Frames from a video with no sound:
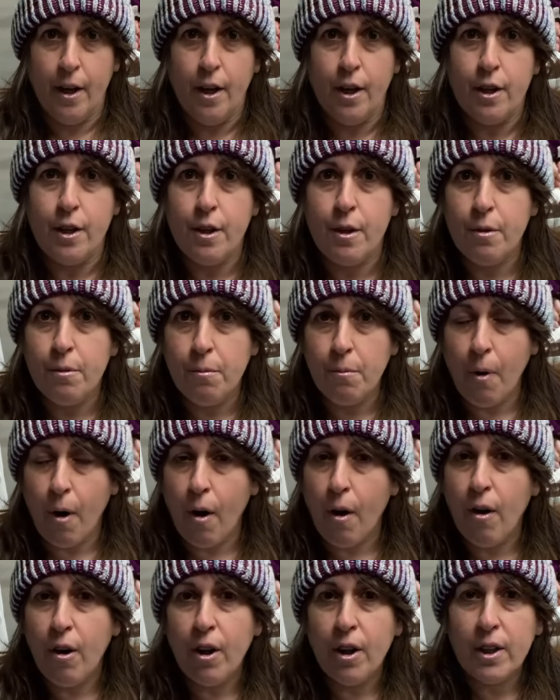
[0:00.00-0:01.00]
You
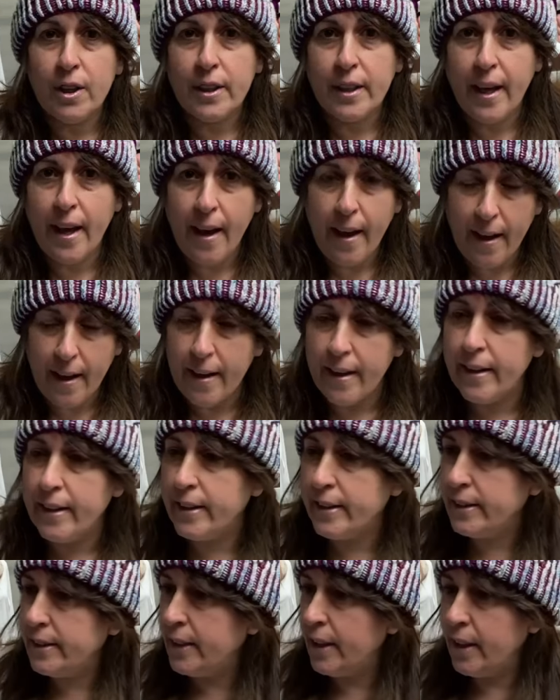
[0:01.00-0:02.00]
all
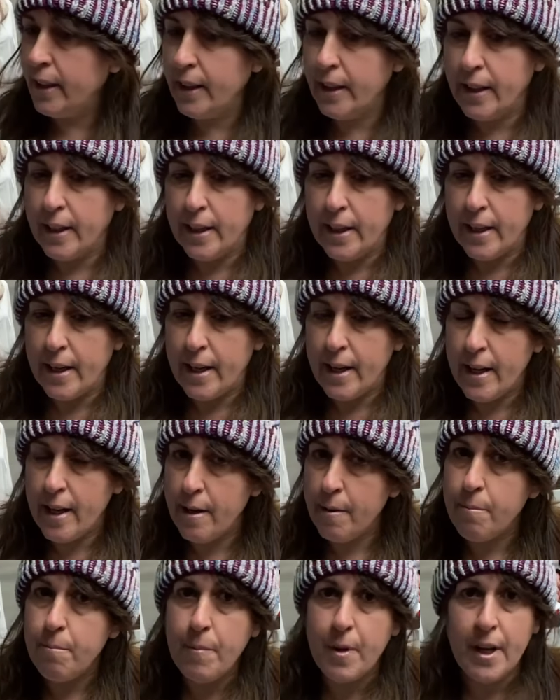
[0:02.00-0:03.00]
can hit
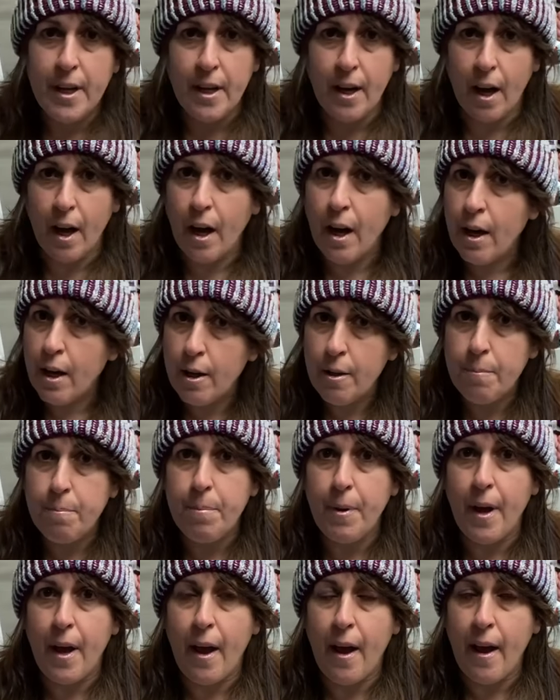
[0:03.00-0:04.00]
me up
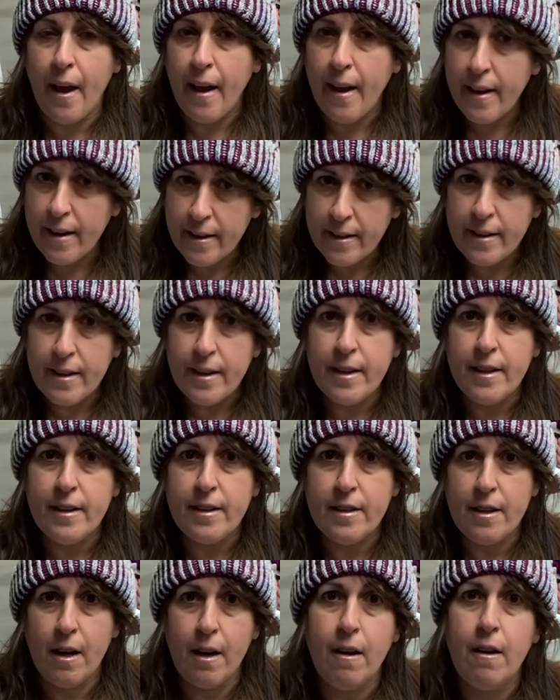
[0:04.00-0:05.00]

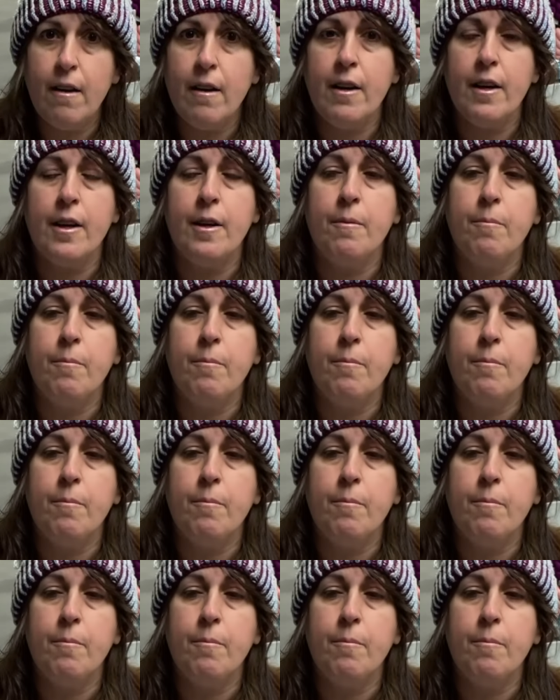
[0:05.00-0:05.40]
anytime.